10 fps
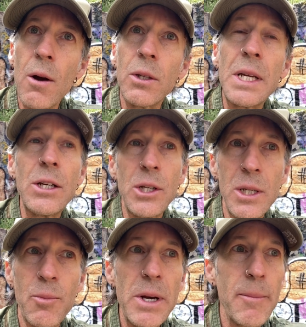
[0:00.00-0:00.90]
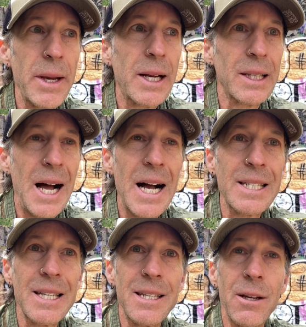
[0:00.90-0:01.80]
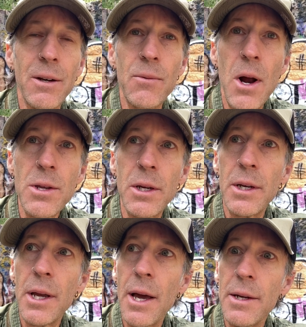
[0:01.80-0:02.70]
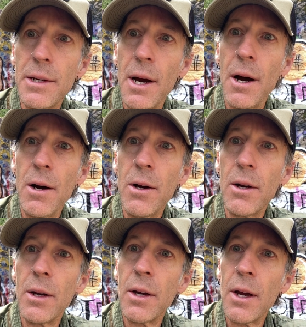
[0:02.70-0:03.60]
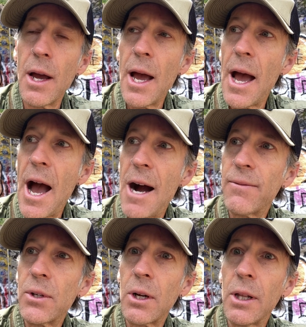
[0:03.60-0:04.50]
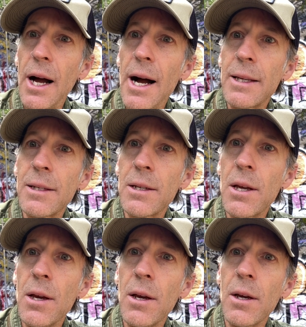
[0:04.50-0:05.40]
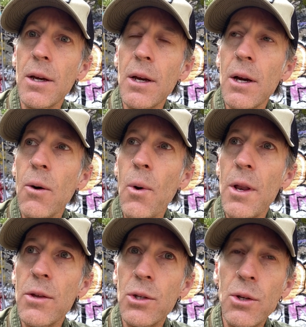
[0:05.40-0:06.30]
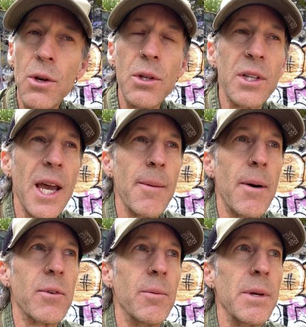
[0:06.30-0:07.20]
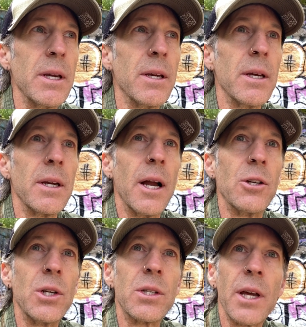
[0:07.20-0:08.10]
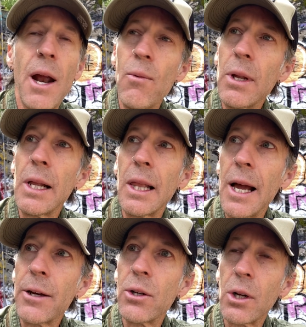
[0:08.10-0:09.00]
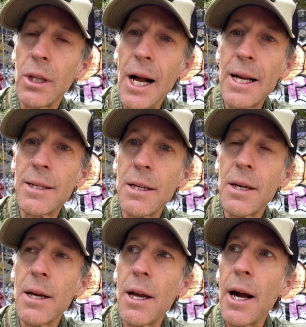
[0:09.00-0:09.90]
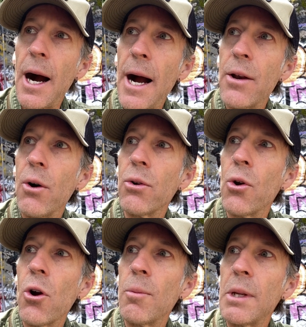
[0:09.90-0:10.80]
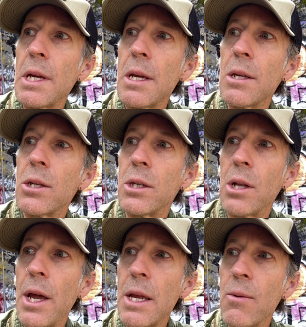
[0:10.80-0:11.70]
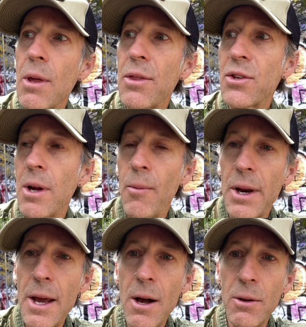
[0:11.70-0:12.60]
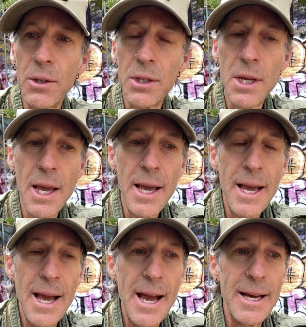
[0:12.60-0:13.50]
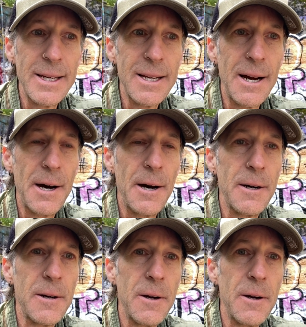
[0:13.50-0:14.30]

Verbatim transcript: teaching these pretty big classes at Runyon and uh, after class, one of the students came up to me and she said, I really like your class. I don't normally study with someone else. And uh,